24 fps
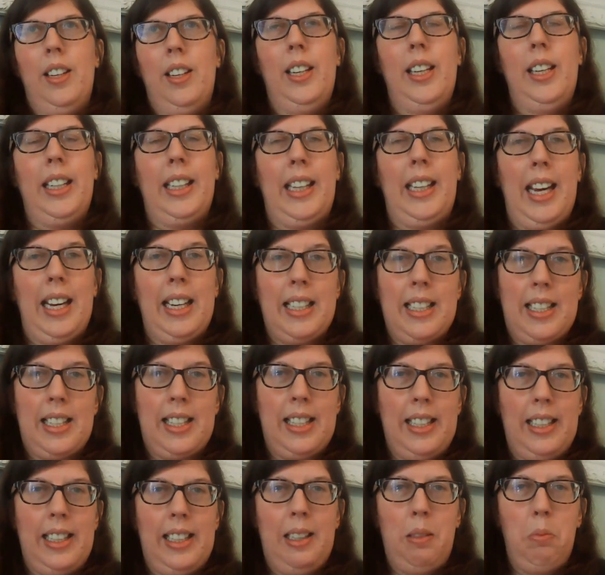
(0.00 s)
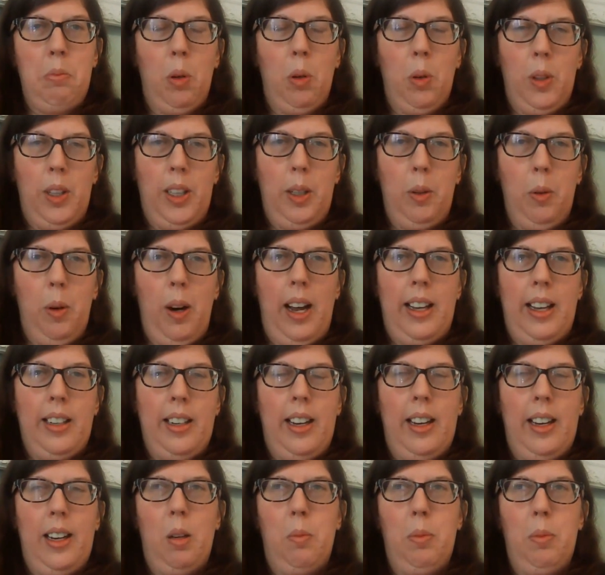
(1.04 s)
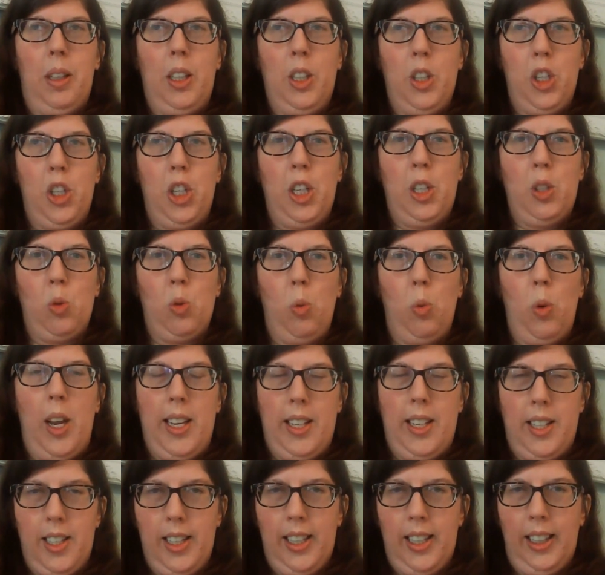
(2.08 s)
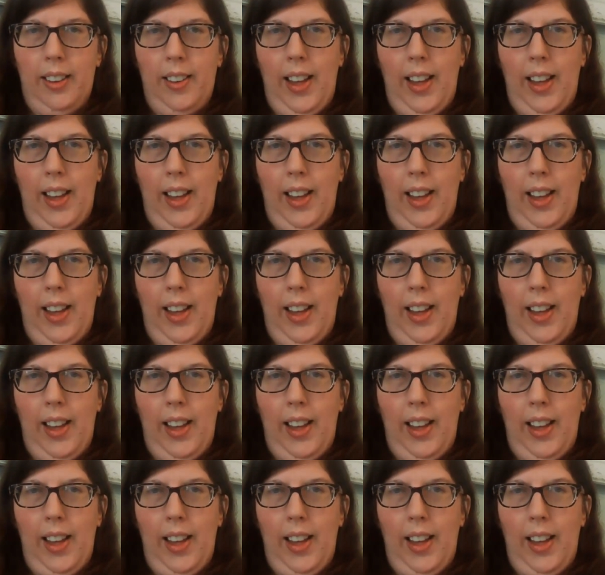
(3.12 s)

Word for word: he can't see Marie right now because she's resting.